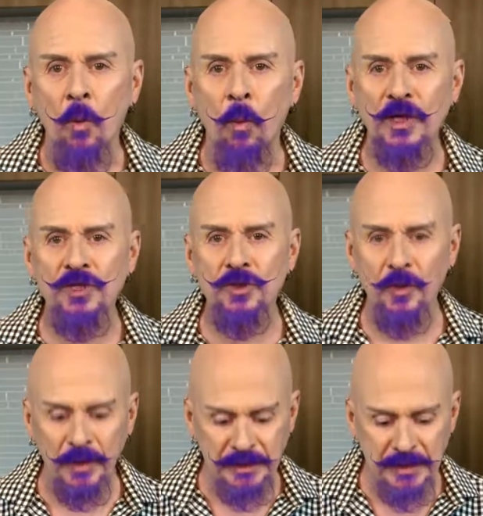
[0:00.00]
What you're
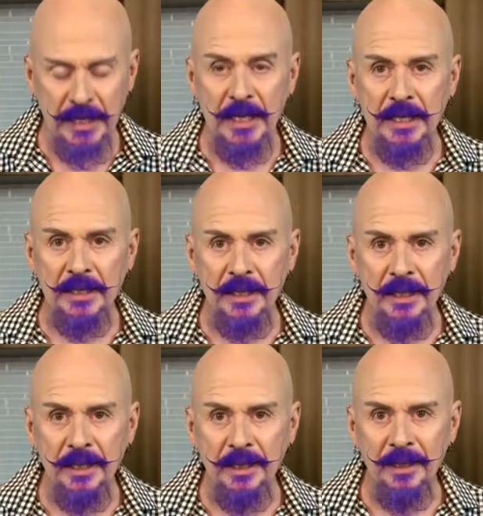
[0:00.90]
going to need
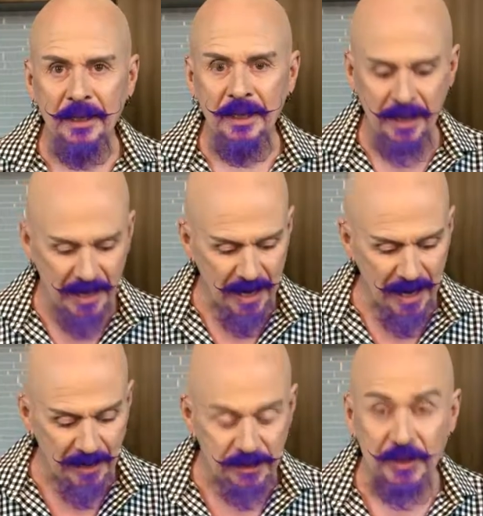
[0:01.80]

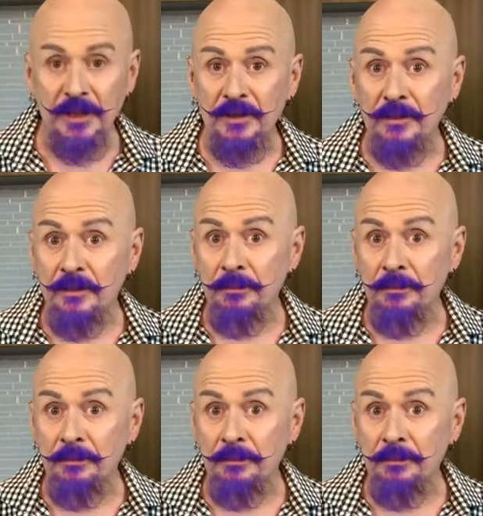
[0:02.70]
to